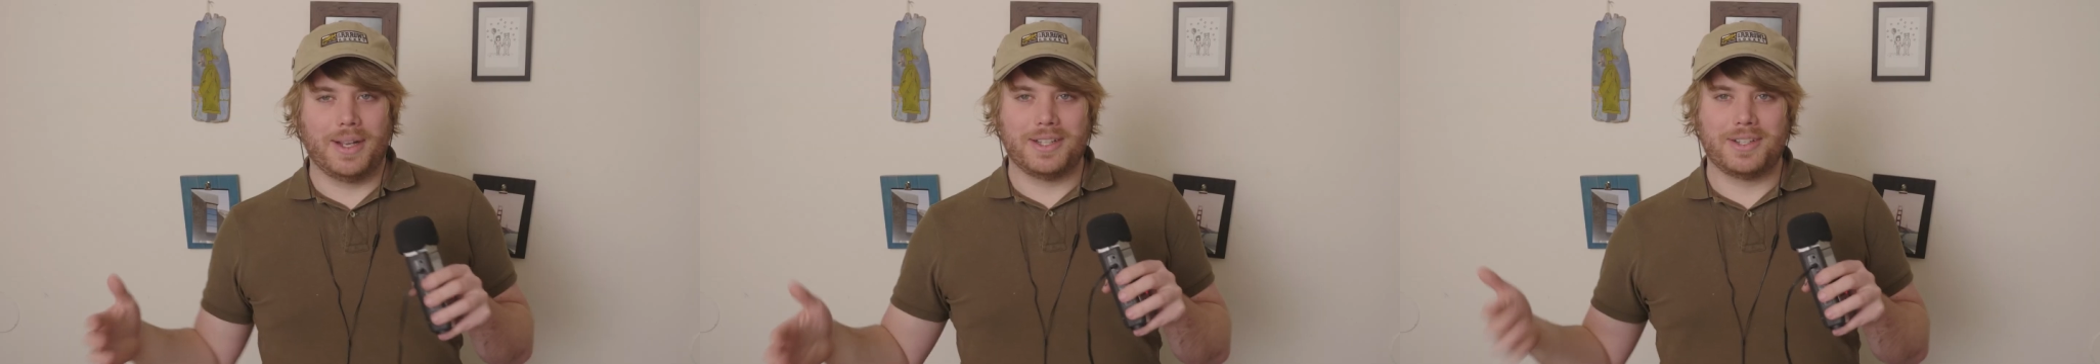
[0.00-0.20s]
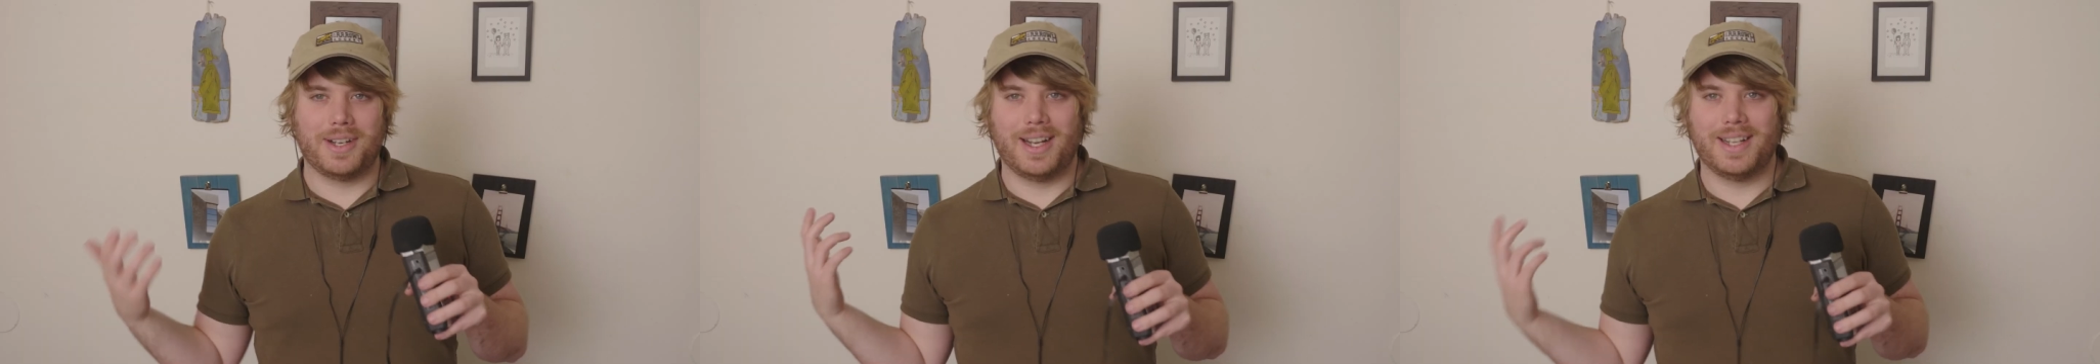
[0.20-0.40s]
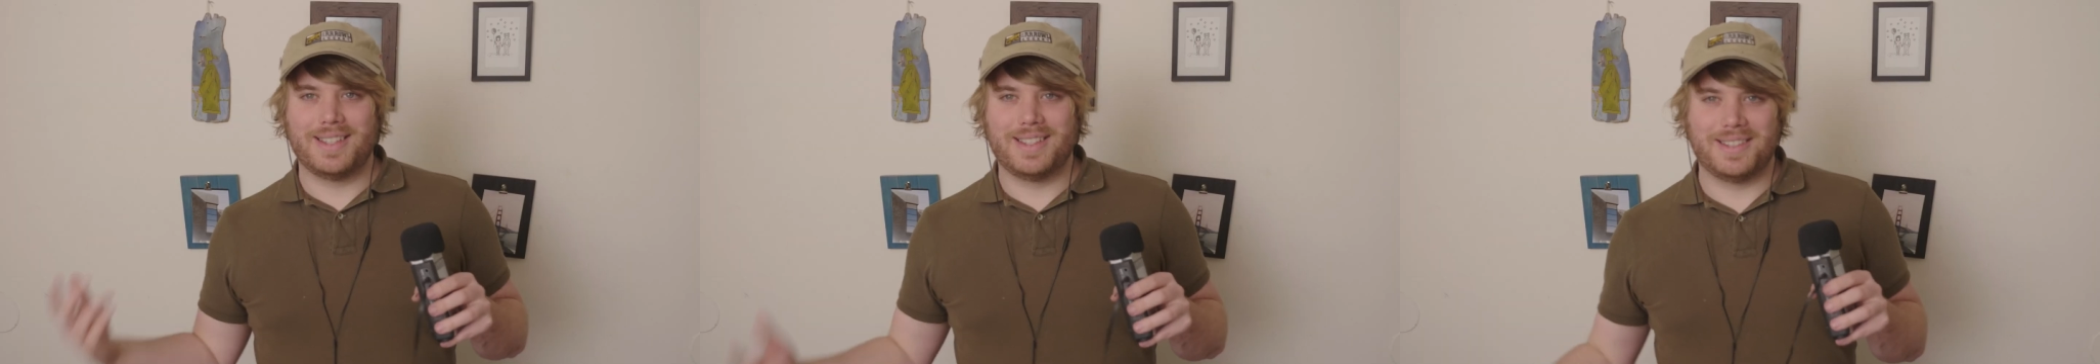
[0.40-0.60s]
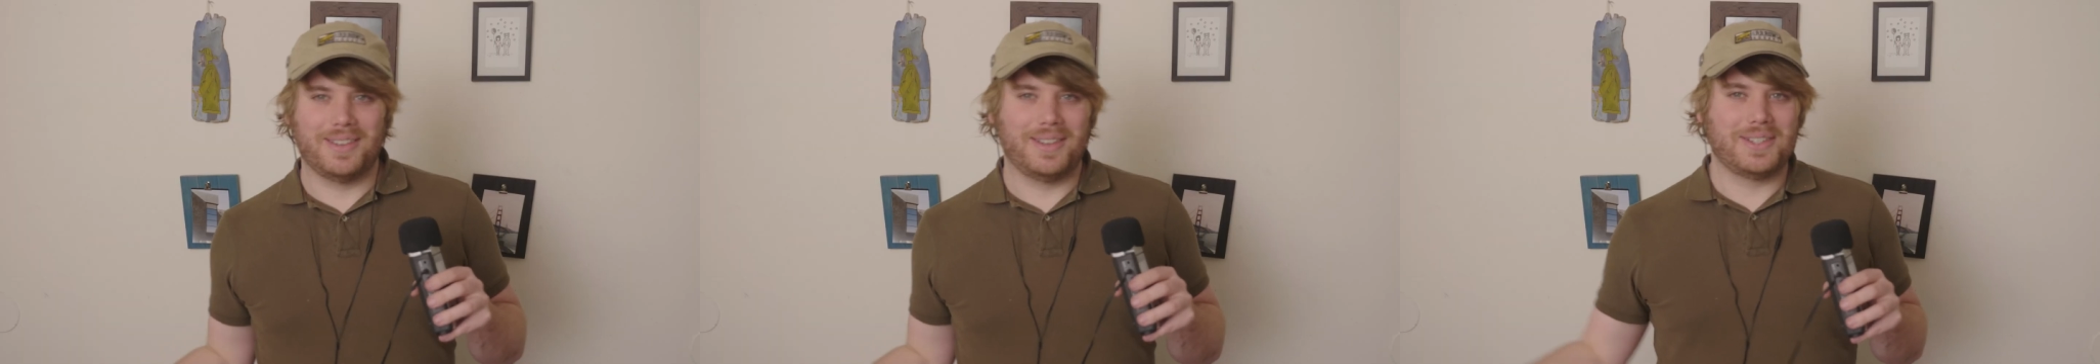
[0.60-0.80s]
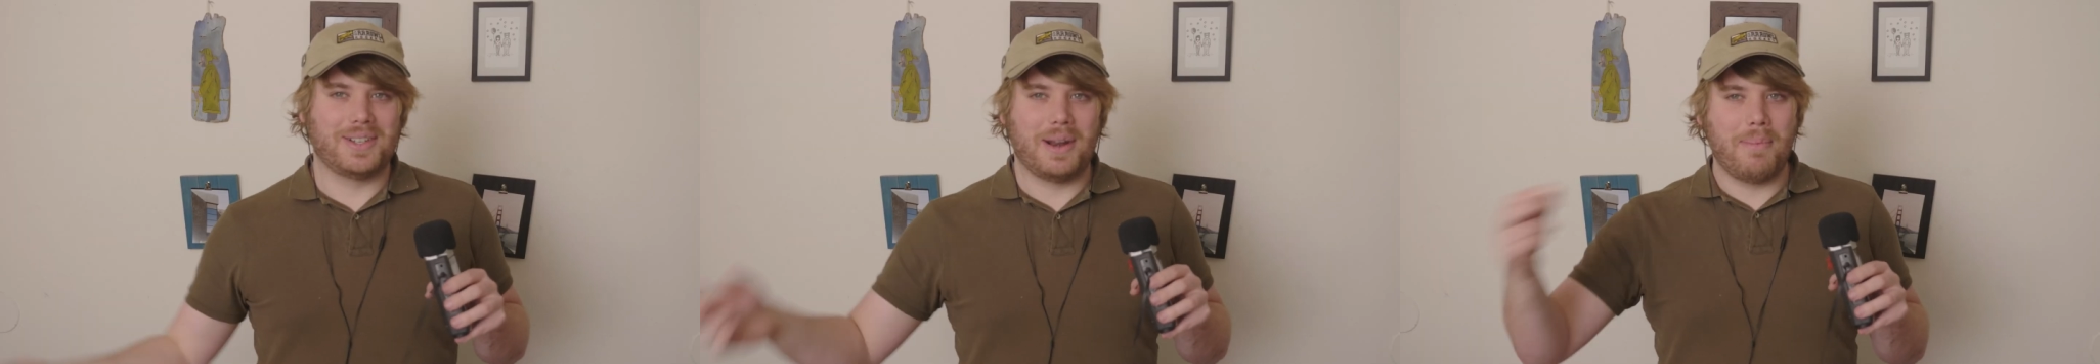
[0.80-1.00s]
my shots, so
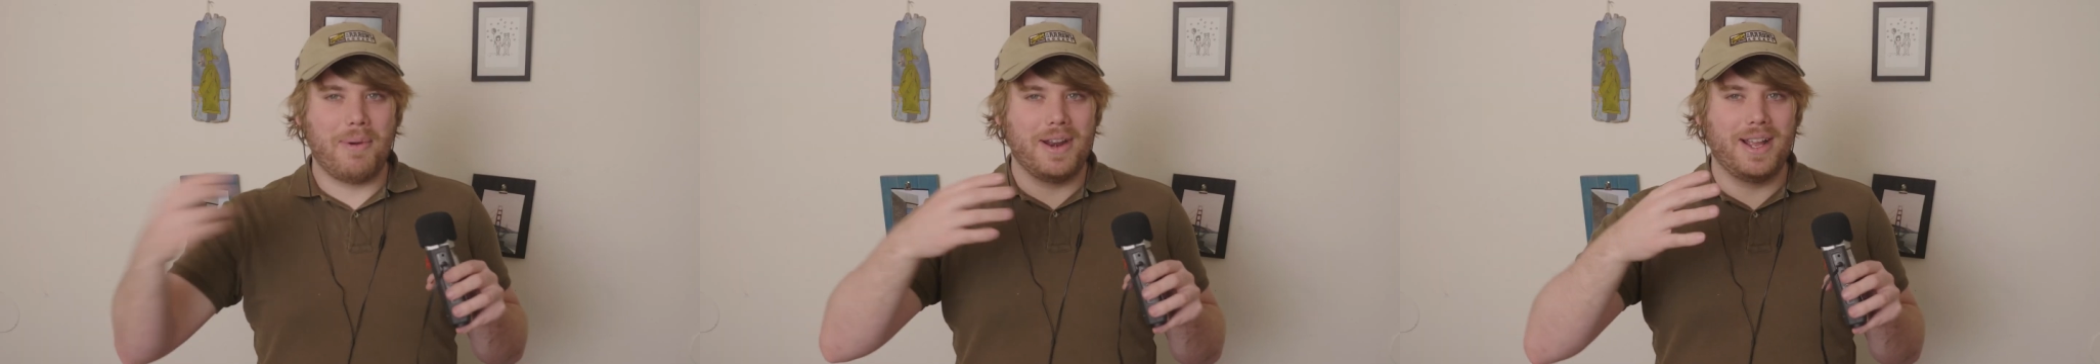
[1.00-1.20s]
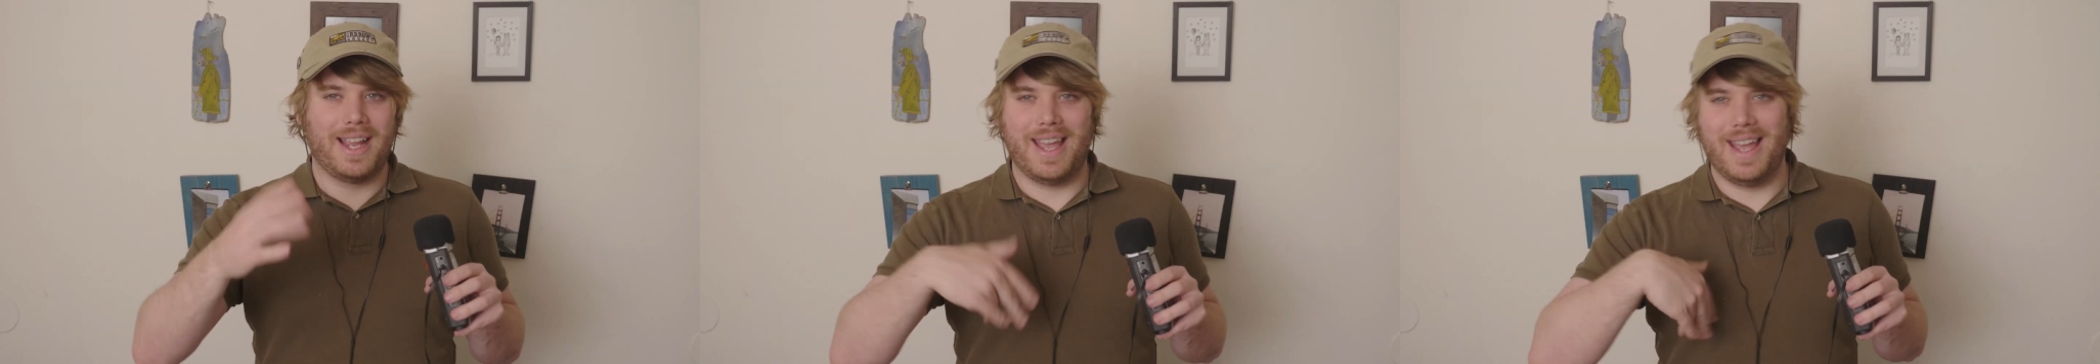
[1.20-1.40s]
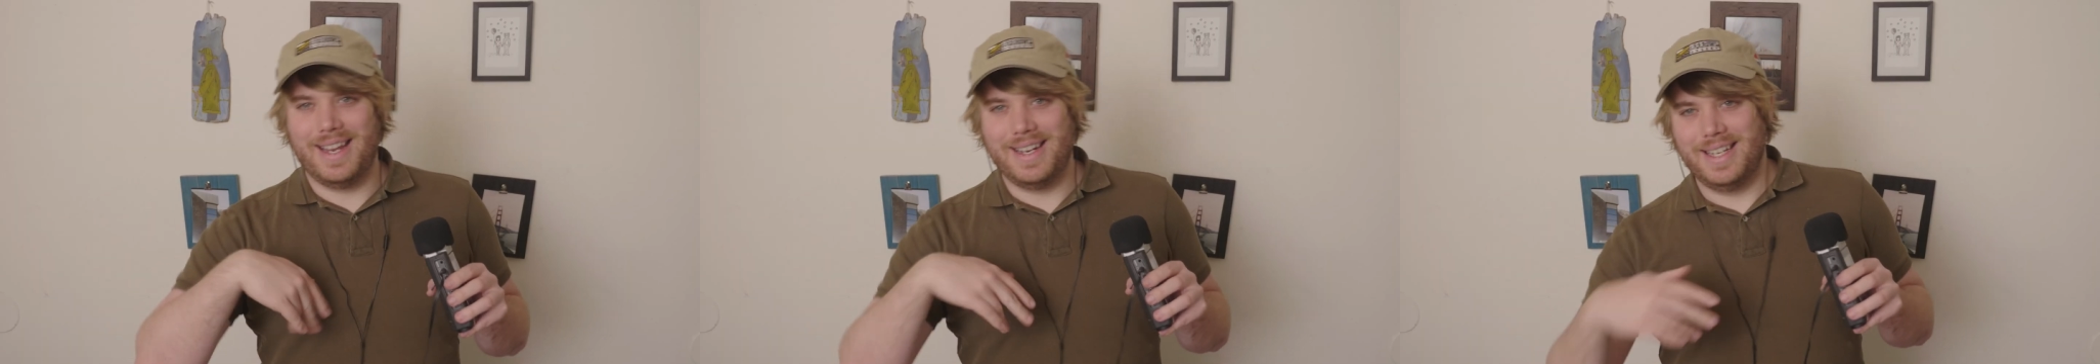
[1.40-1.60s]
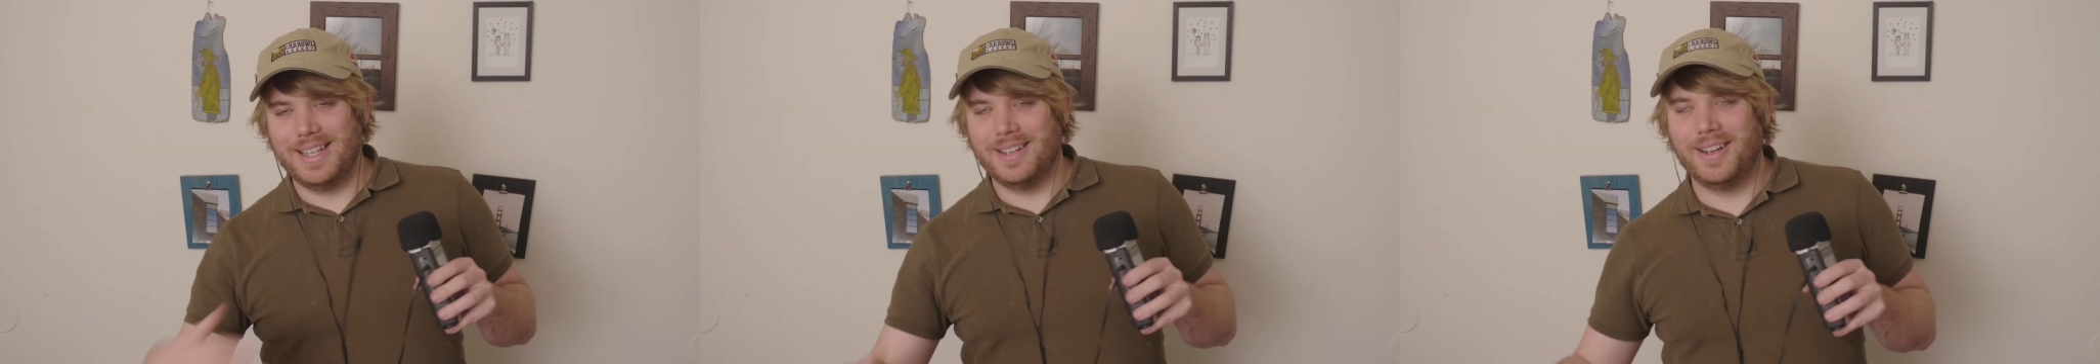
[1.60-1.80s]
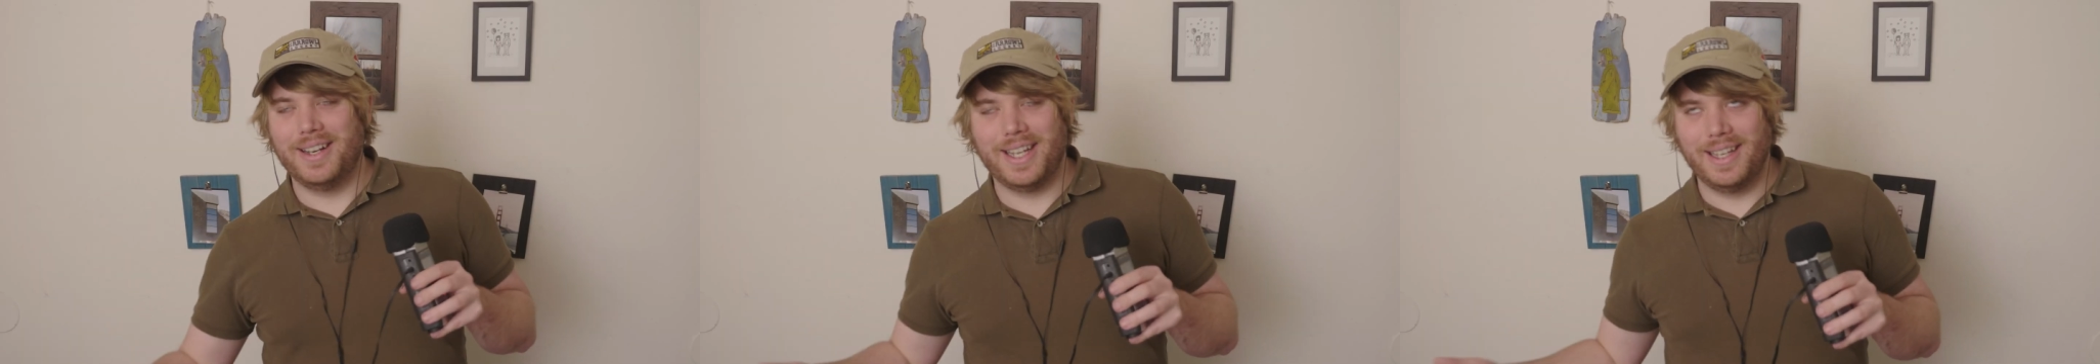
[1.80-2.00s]
I tried putting an ND on